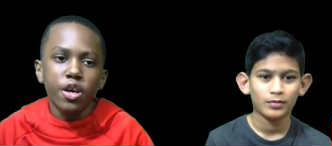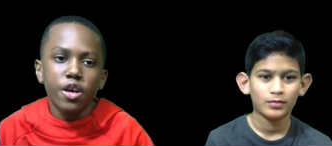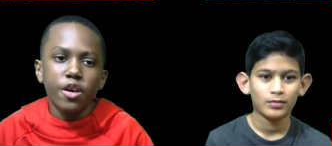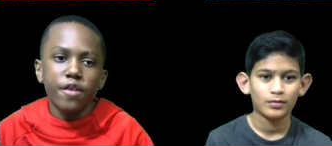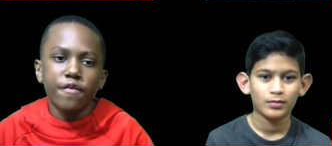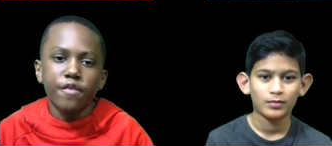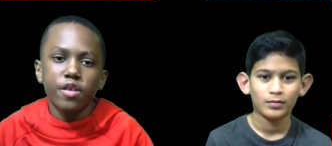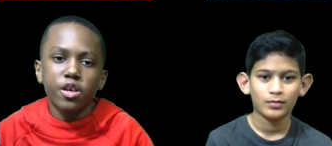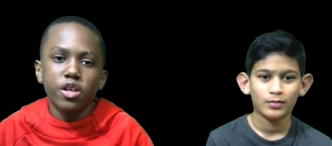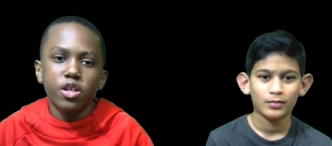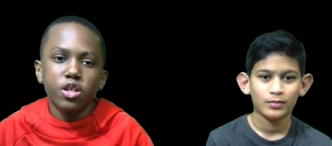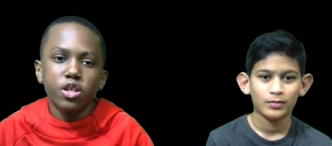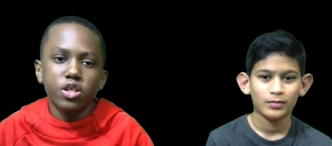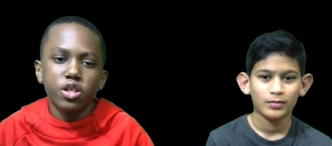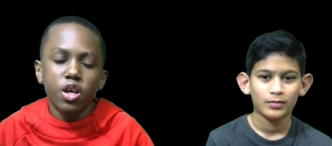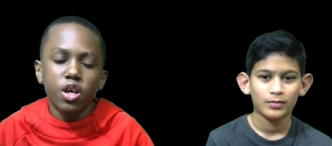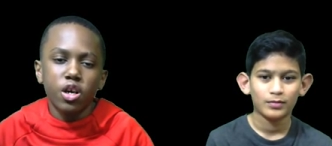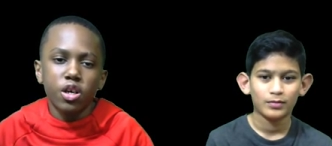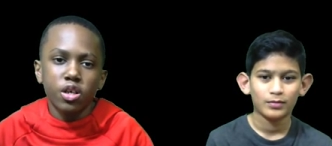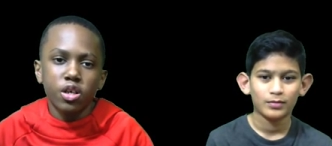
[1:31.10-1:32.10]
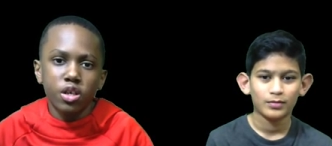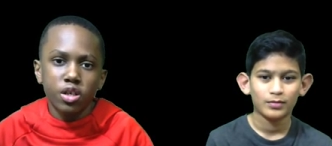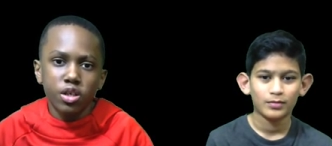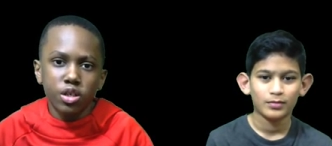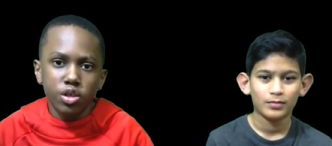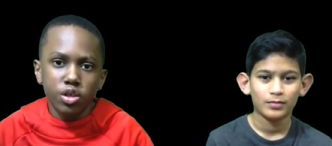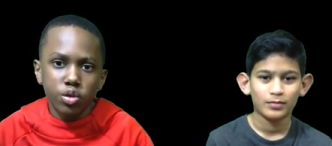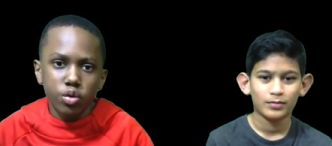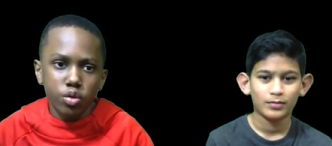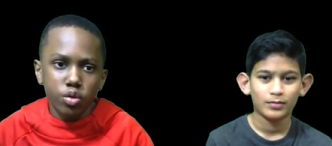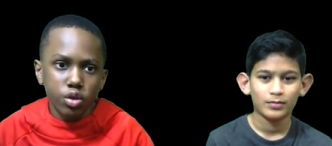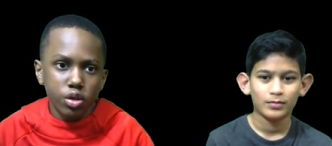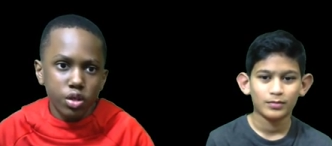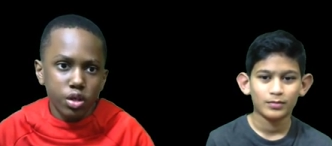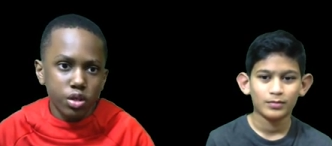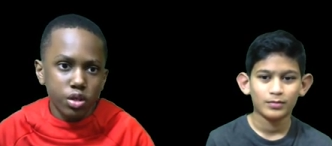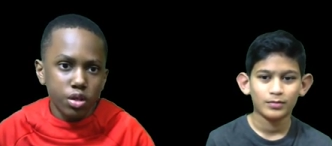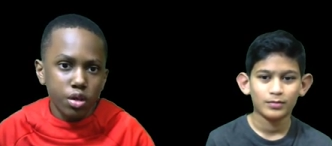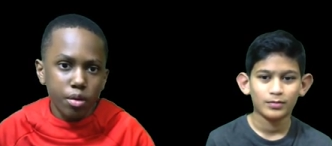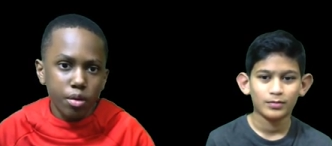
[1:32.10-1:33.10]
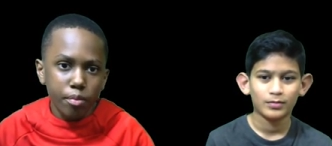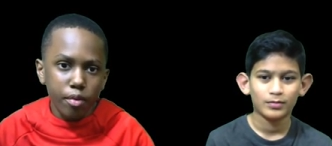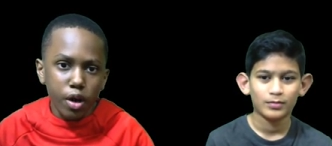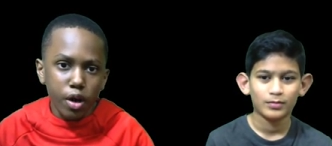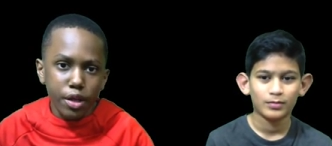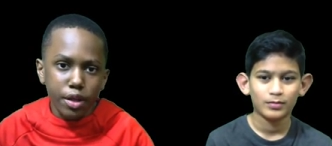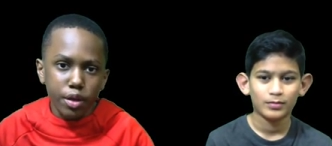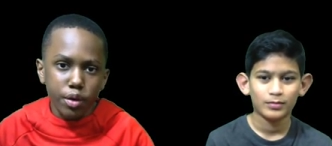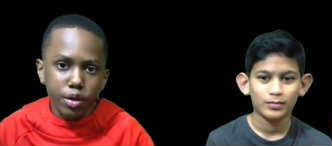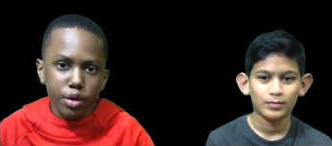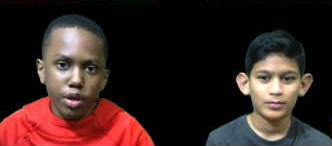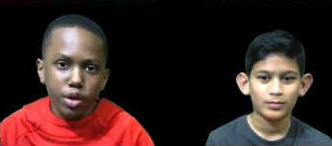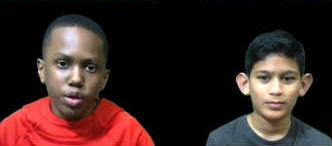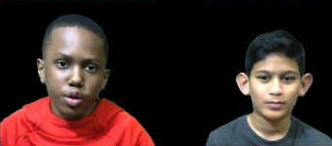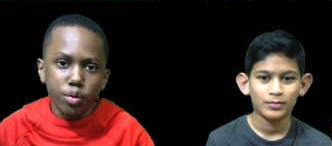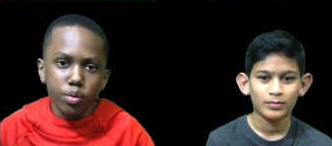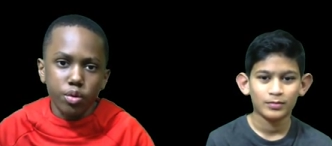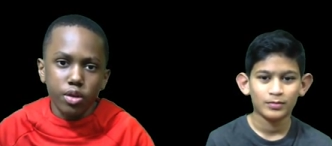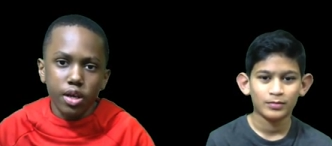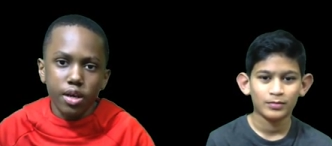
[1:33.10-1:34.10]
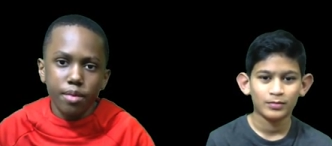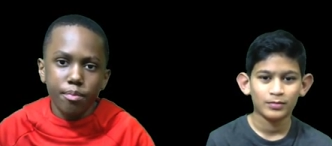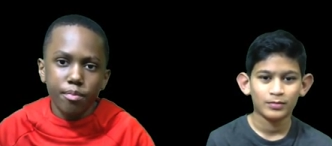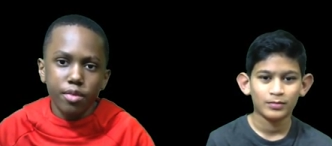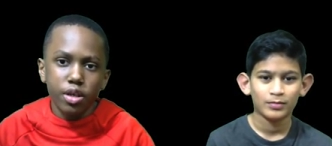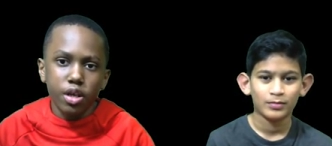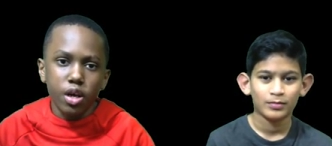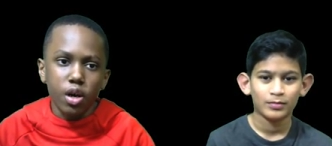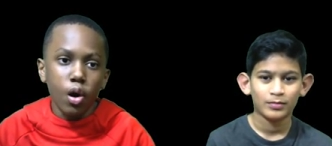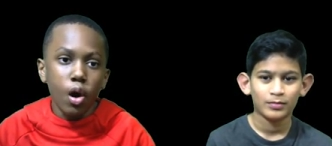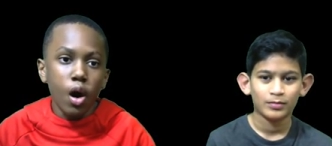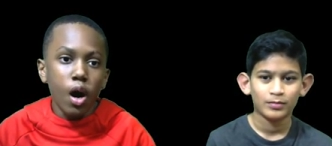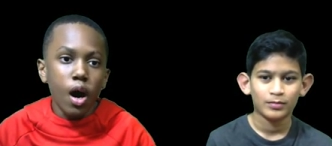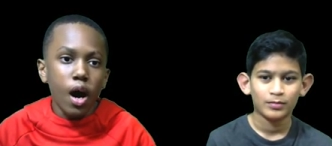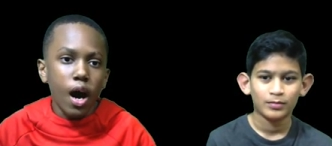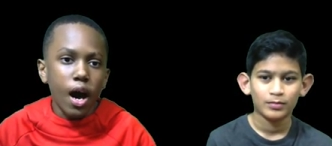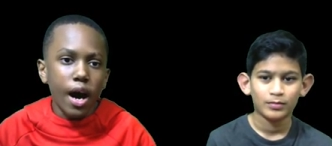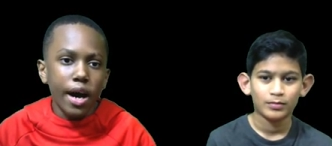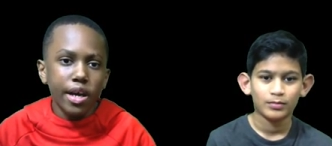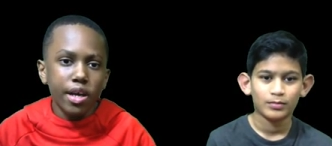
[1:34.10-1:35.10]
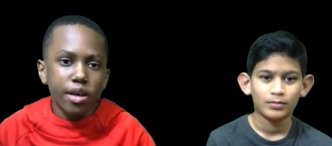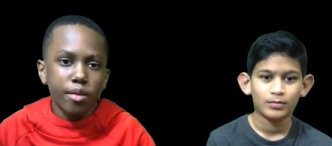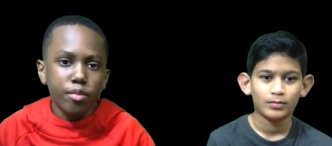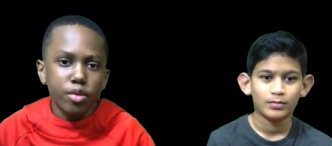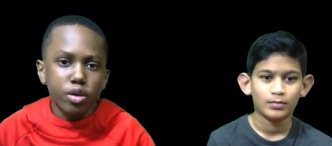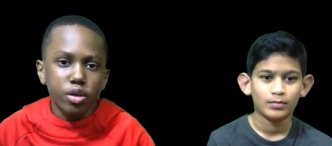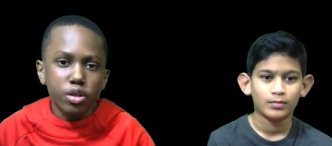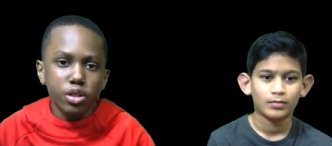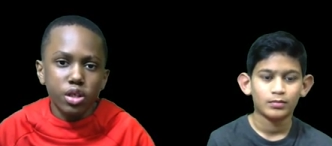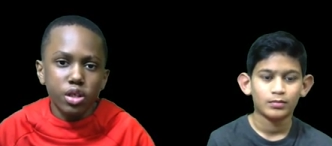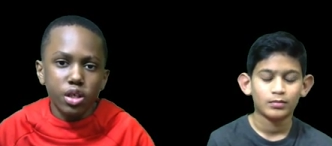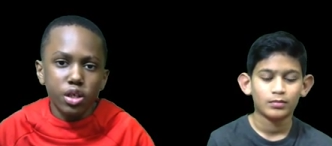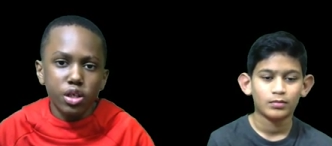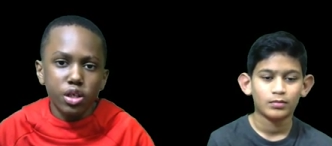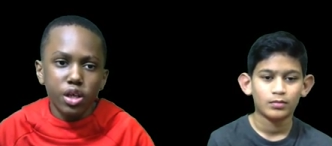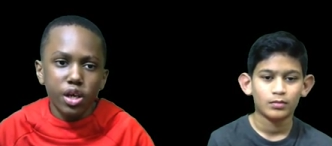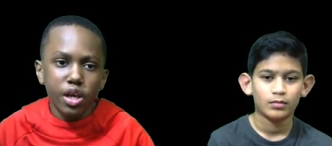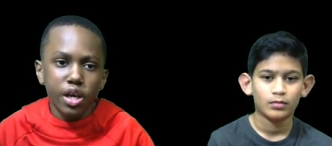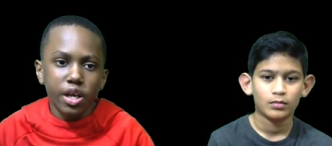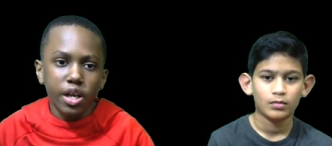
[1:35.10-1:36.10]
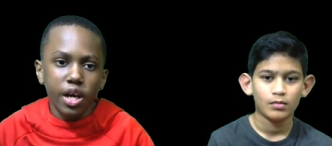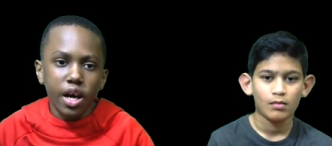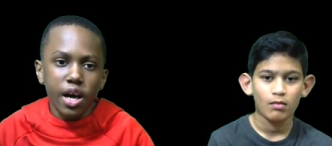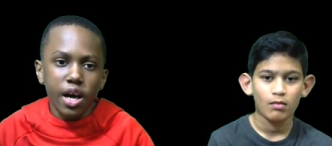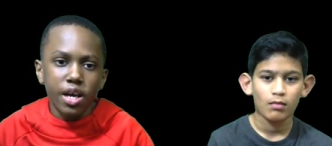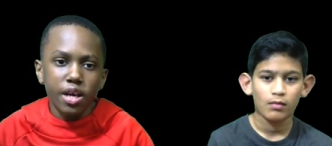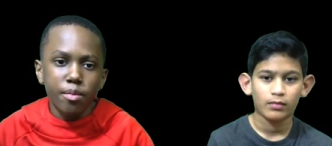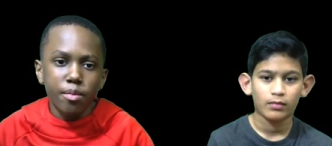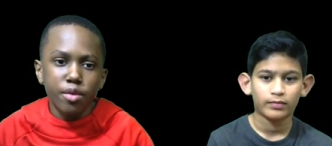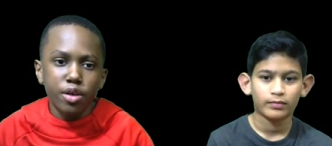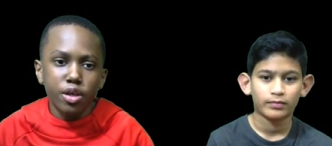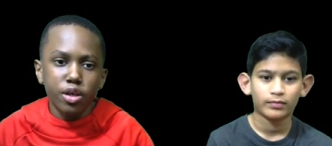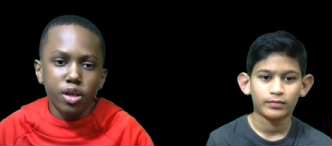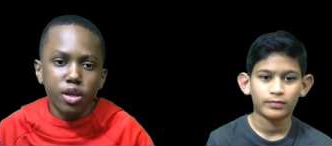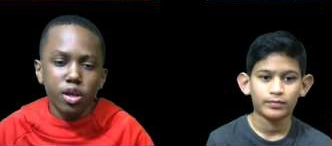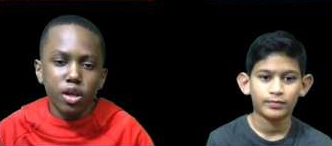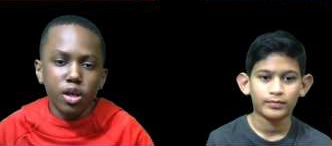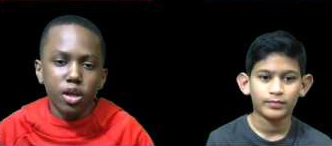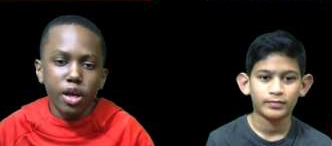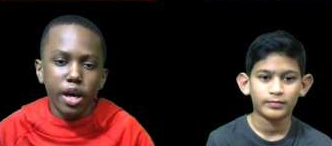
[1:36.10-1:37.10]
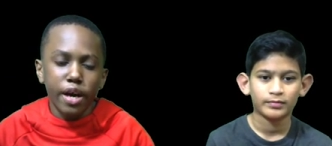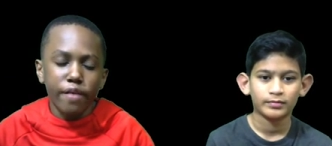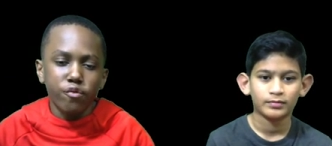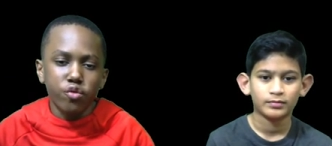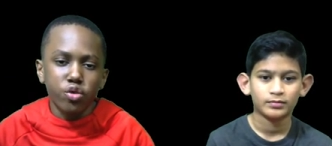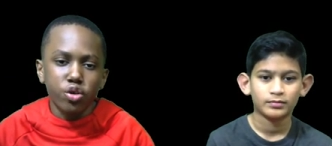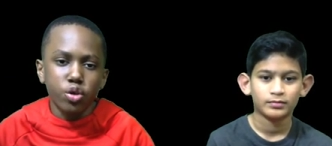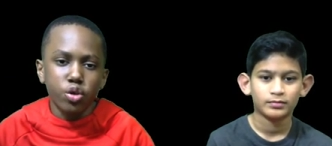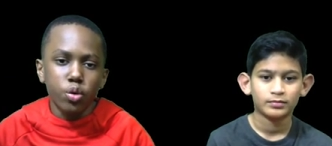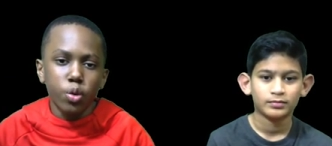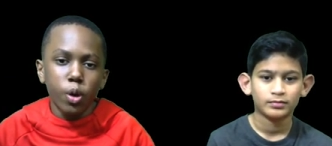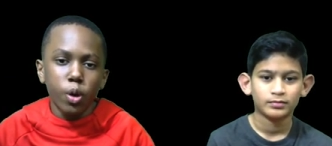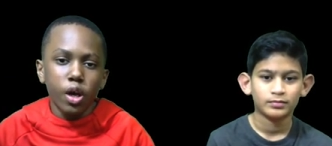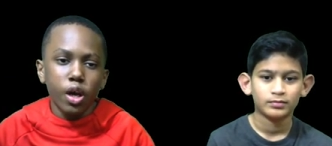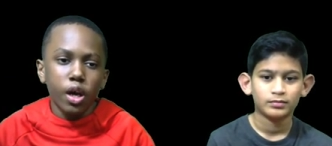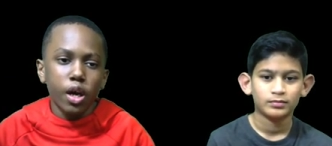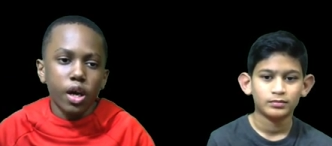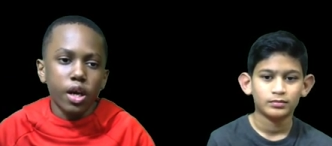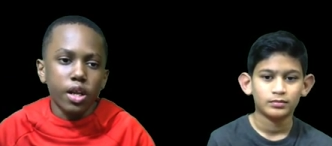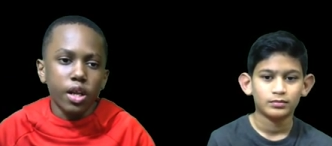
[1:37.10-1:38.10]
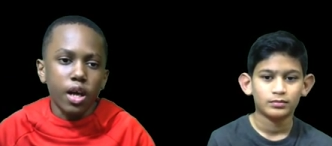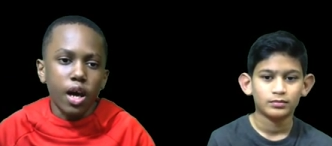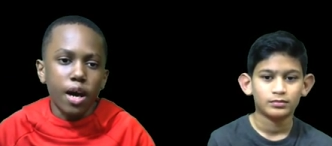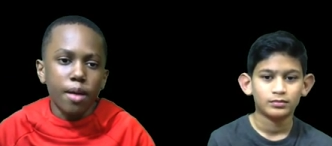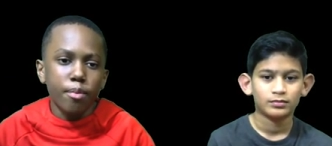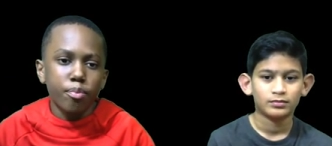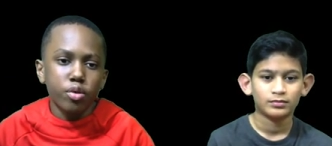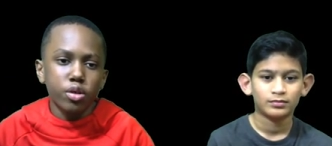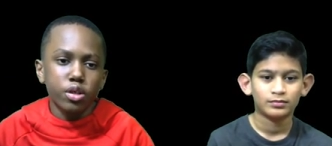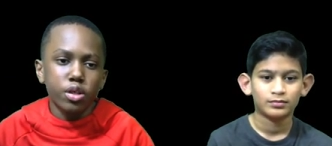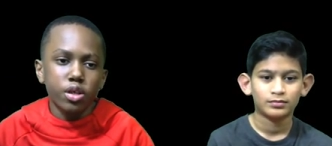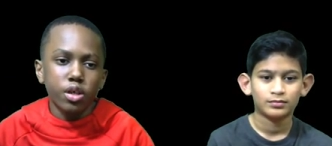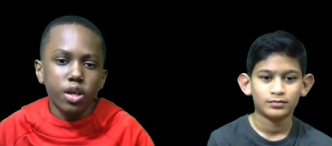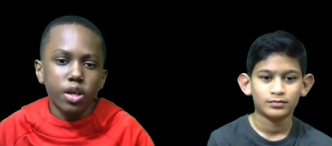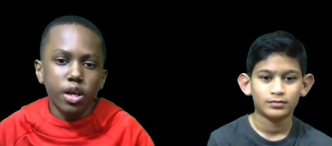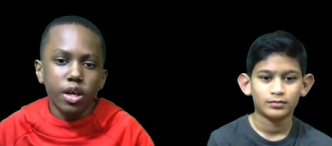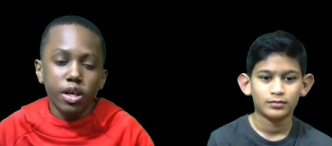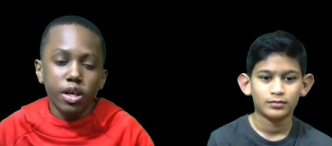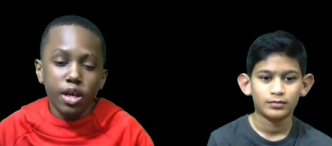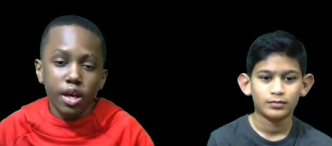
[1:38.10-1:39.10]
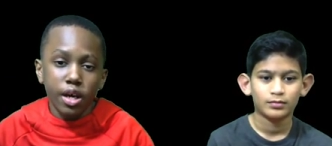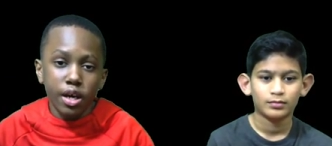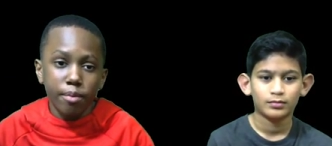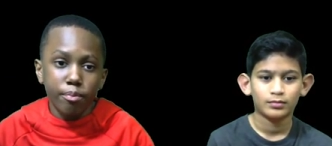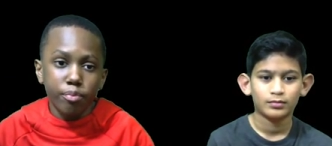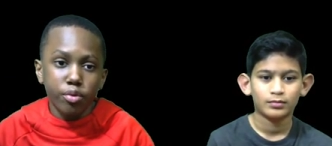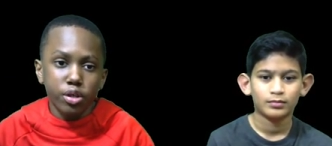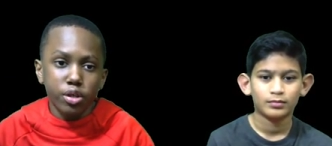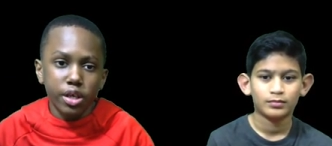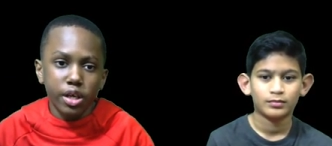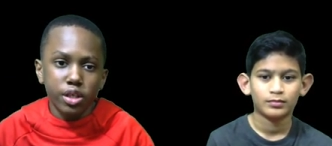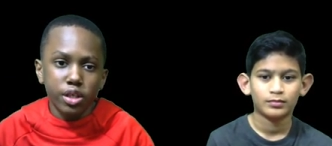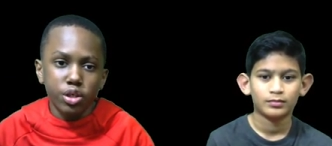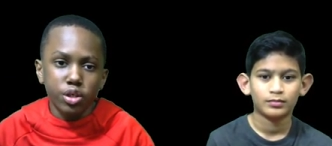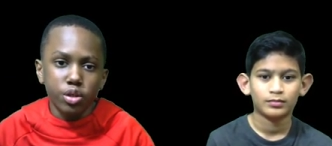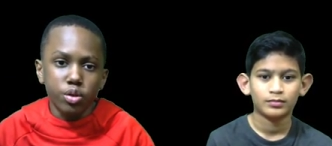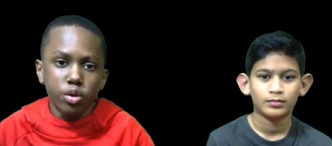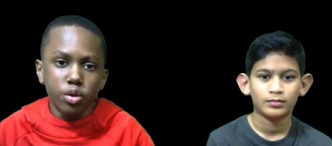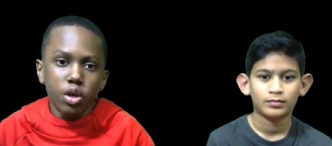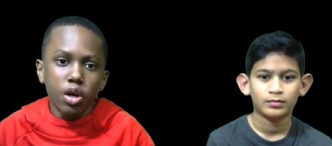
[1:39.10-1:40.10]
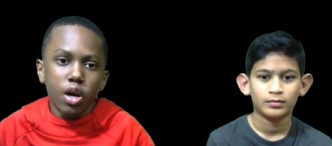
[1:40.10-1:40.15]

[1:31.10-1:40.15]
Speaker 1: If any child in the school is bothering you, let me know. I am your teacher and I am here to look after you. And I put and protect you.